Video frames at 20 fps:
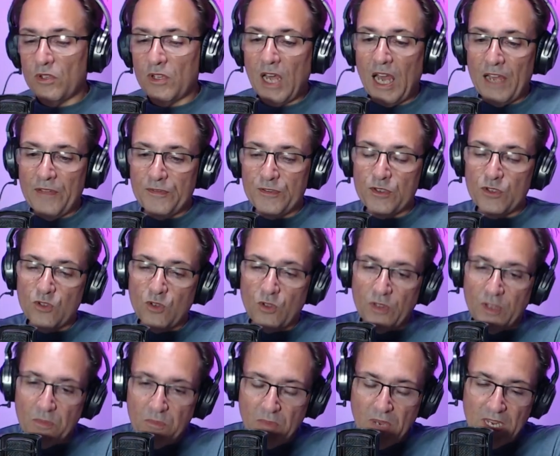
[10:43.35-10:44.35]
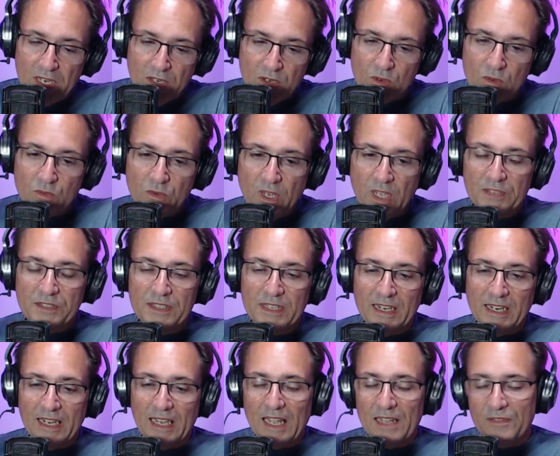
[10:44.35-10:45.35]
as you saw the menu, yes, they
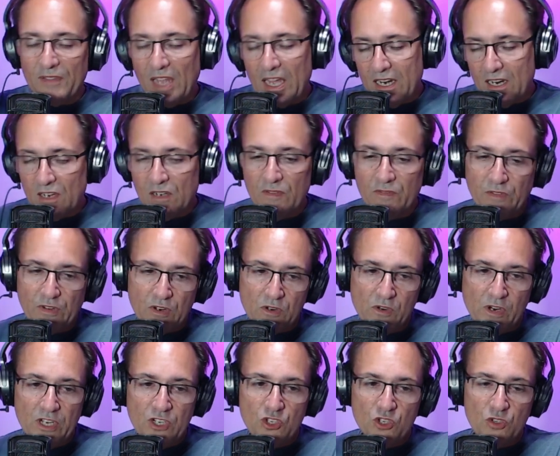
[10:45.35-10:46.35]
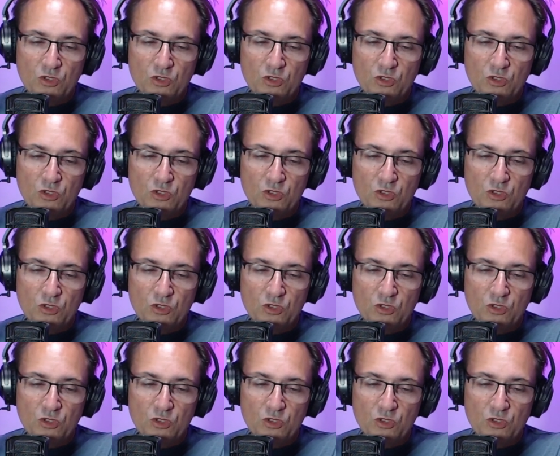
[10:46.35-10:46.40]
have a lot of configurations,